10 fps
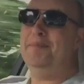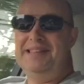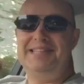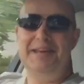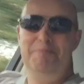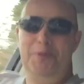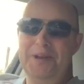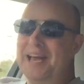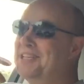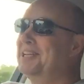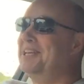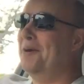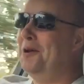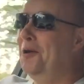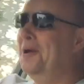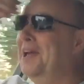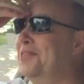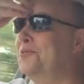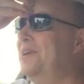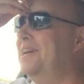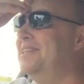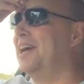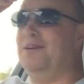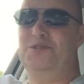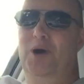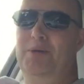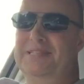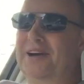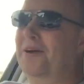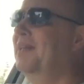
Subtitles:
made the same point actually going along here 3 years ago. It's quite bizarre.